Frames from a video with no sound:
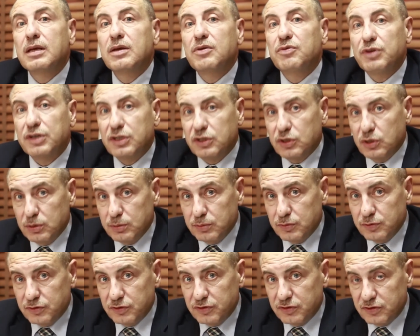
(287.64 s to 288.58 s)

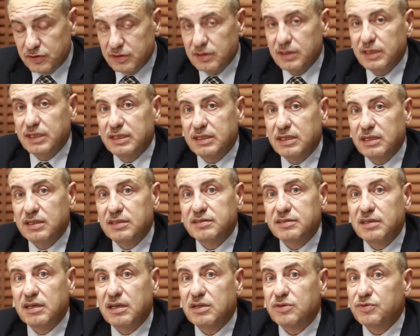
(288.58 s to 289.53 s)
Victims in
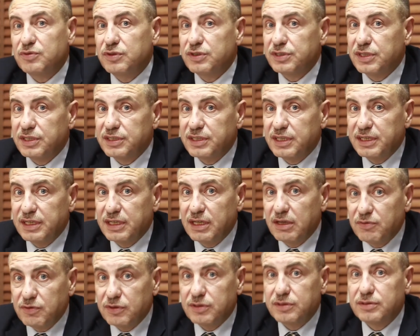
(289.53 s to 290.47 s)
Gaza are further than
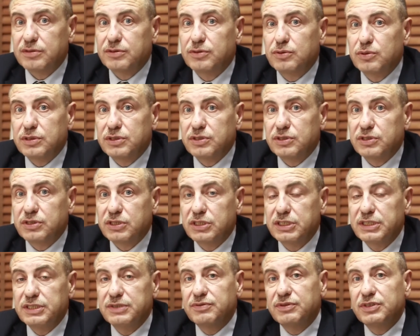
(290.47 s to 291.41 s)
ever to
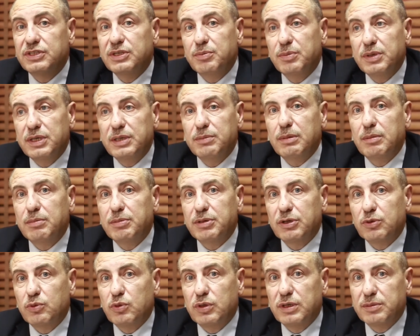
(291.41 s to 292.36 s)
achieve the minimum
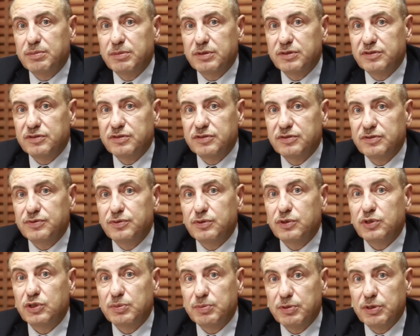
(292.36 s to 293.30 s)
requirements
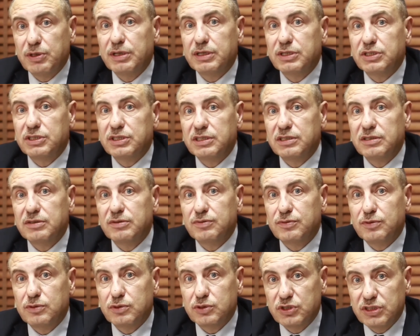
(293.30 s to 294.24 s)
for
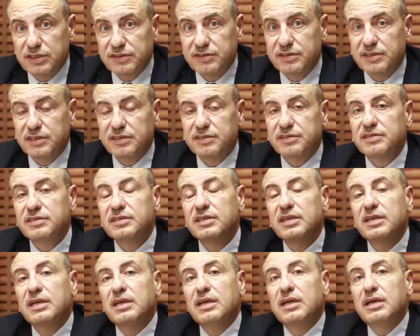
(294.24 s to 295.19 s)
reparation, for justice,
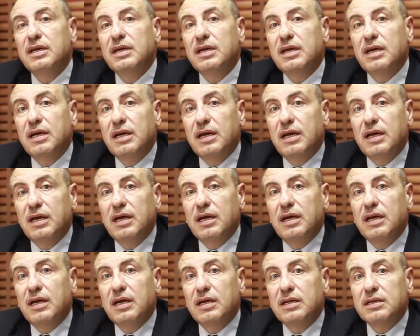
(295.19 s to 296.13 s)

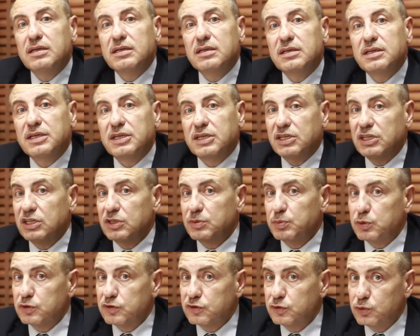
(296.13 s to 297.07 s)
and they
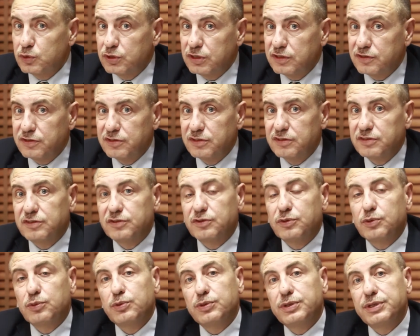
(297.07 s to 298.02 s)
cannot pursue
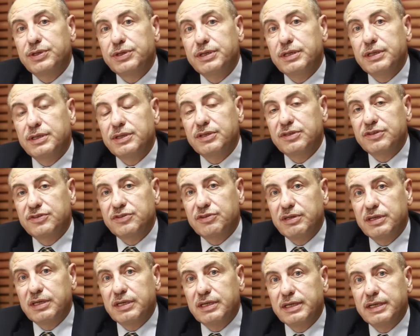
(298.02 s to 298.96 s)
justice through the
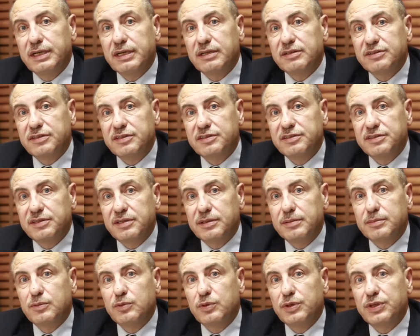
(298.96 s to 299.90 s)
Israeli legal
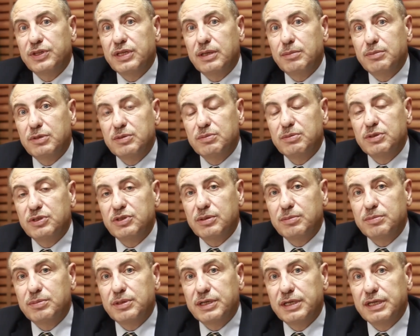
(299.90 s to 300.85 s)
system with the Amendment
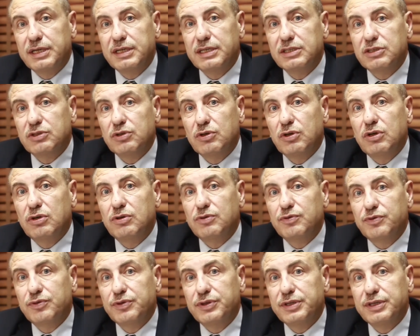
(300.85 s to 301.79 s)
number 8
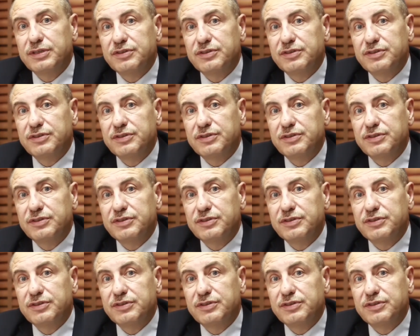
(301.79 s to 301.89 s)
of the